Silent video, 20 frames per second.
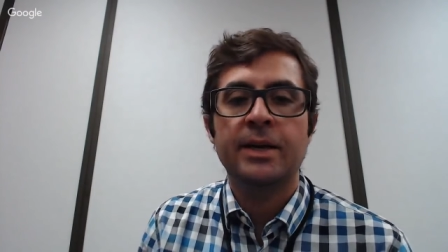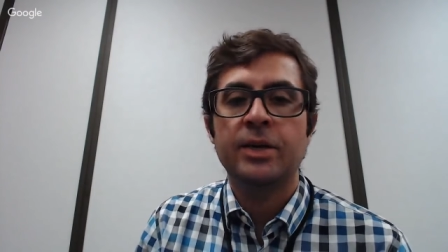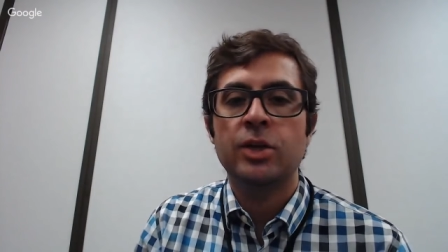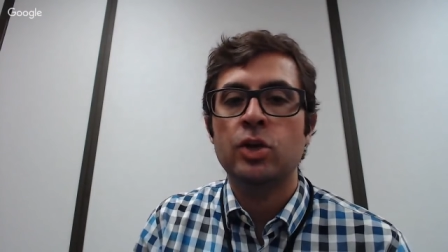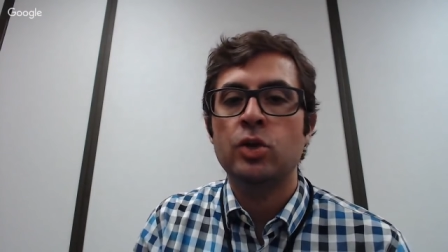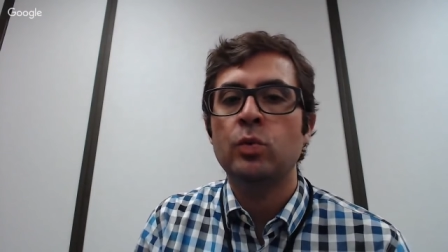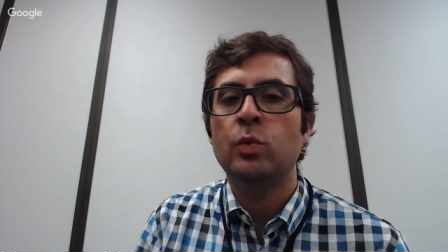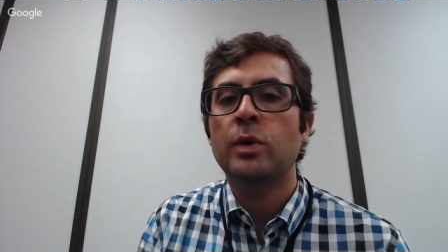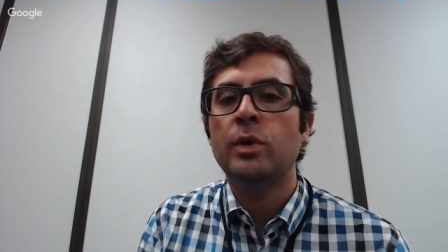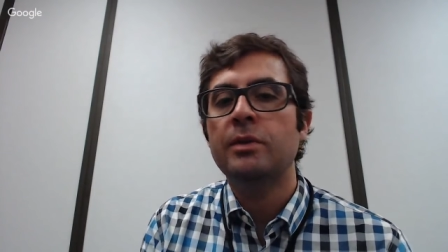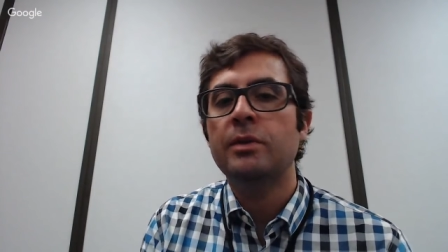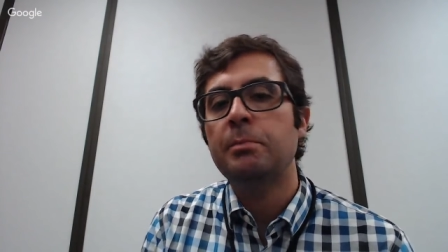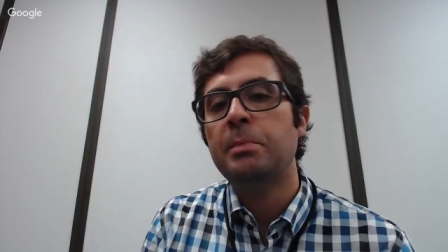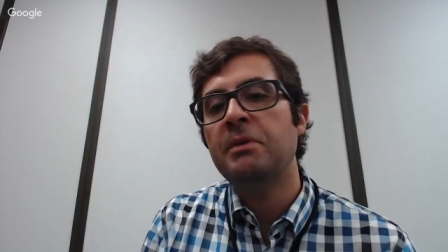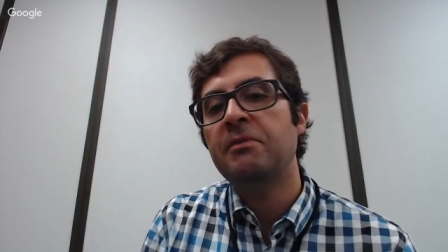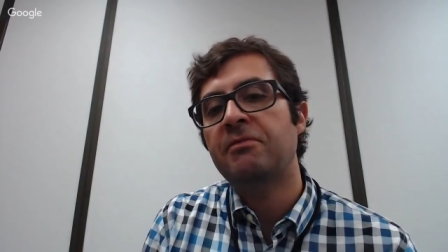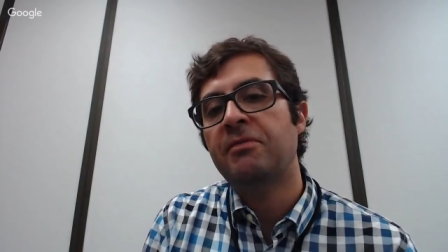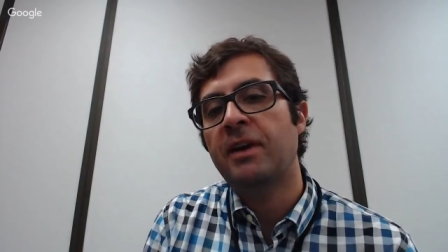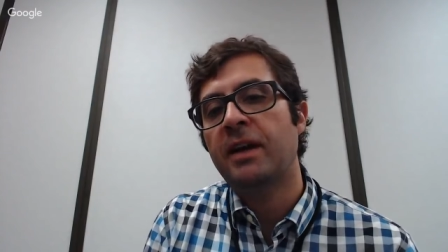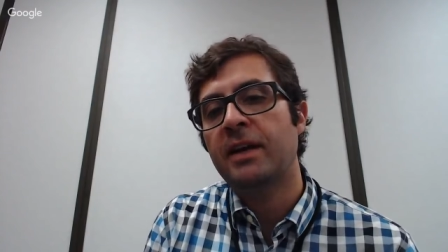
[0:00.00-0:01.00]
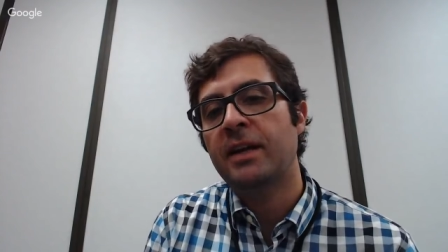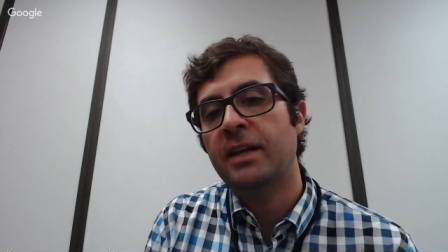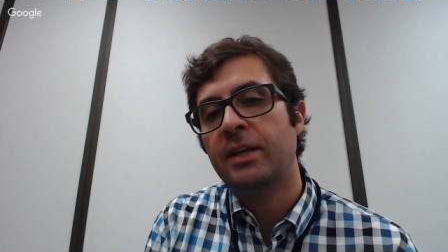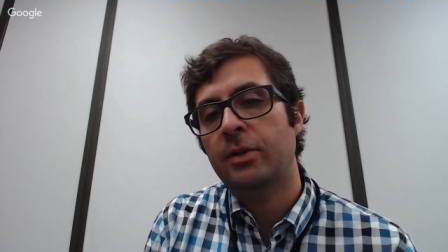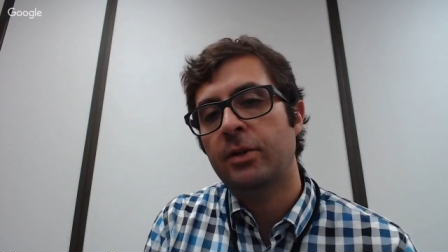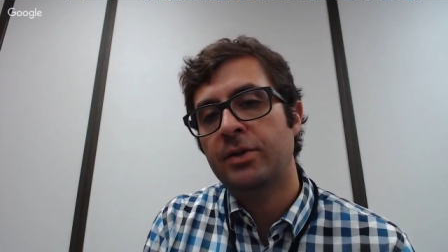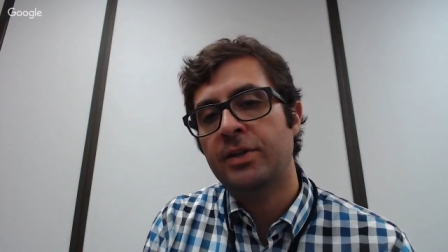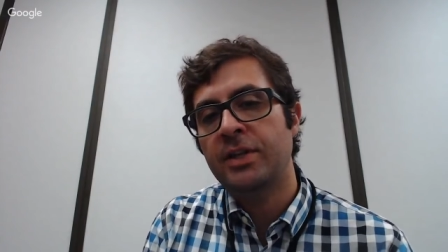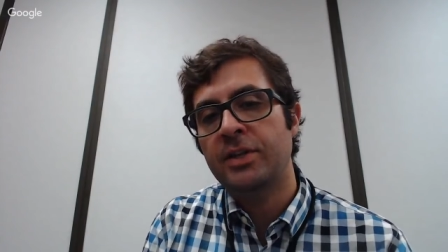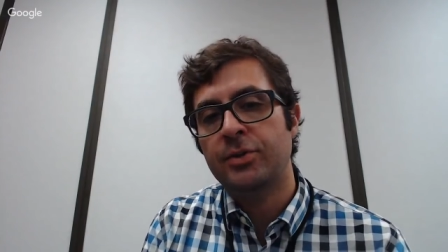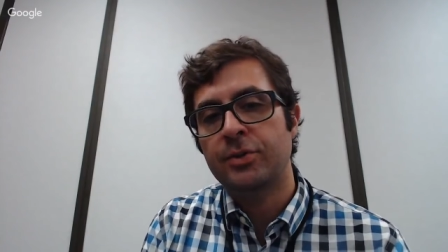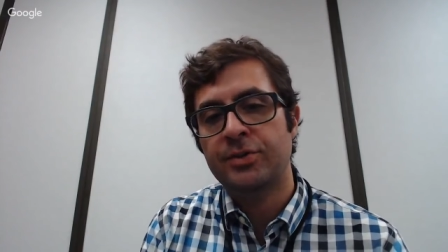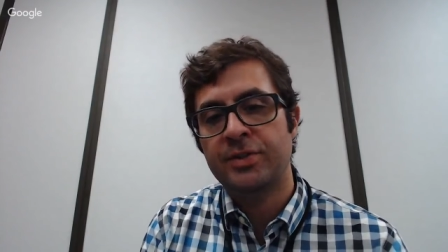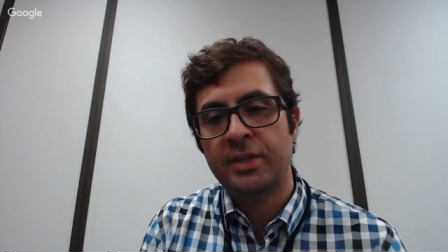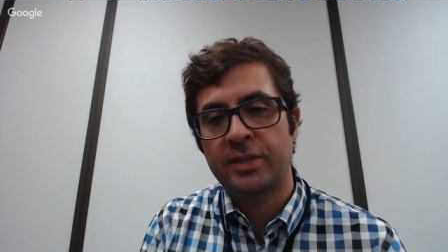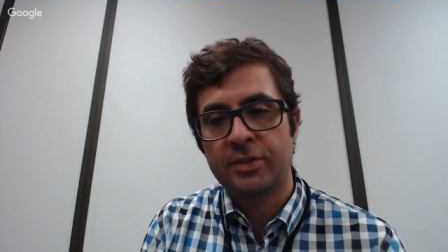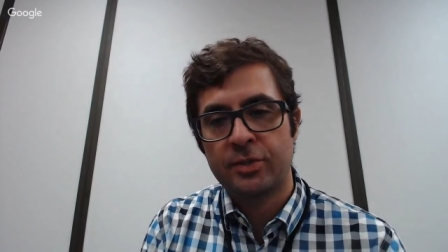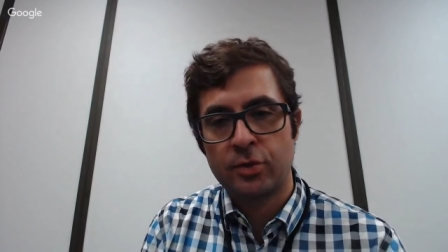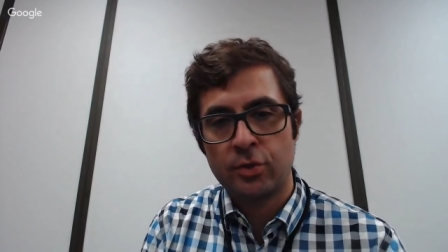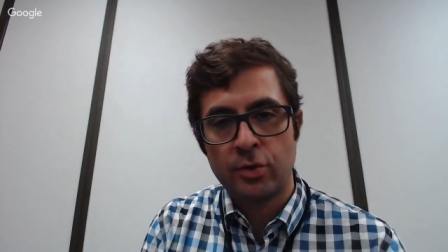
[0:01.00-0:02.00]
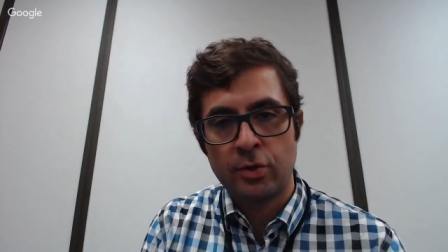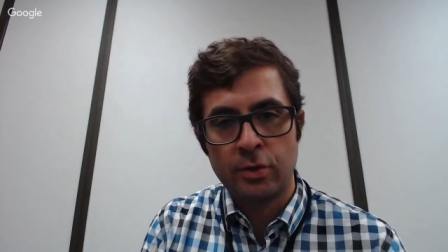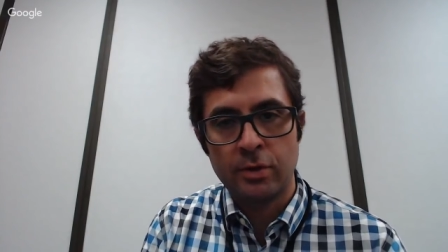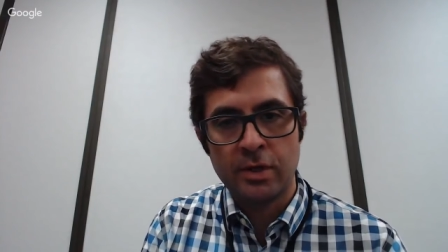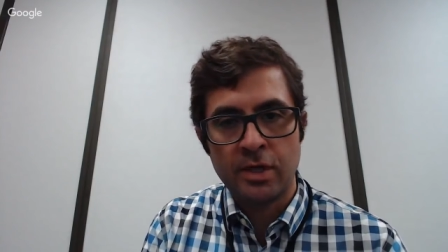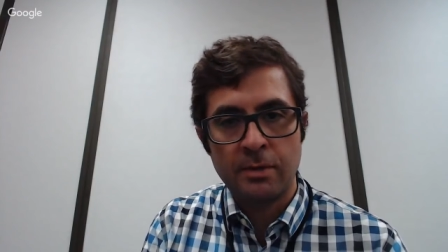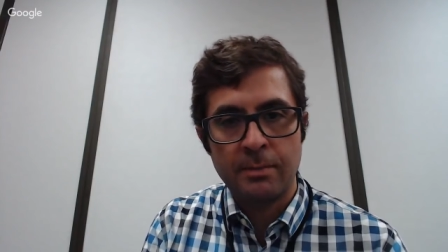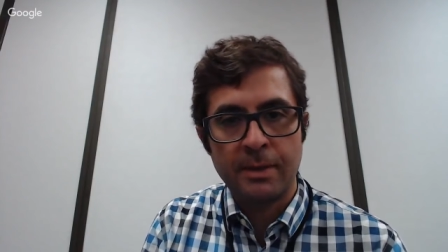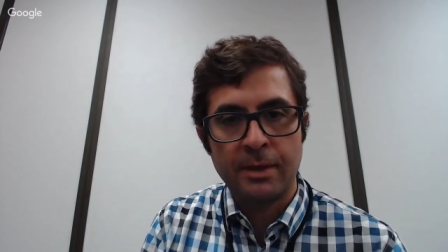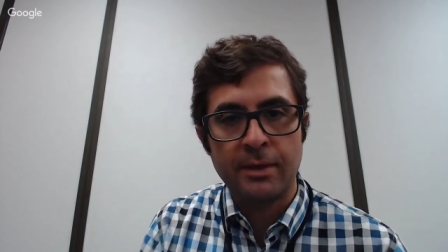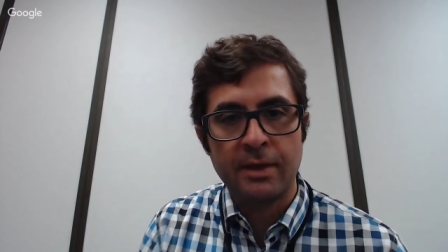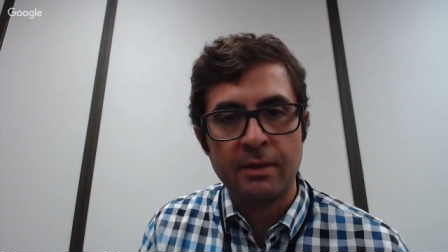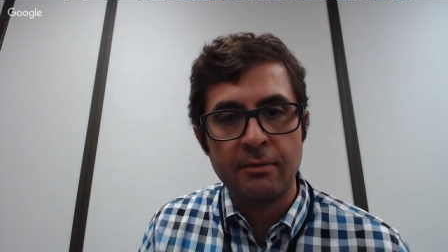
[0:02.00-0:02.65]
You wouldn't be finding your teacher's external email.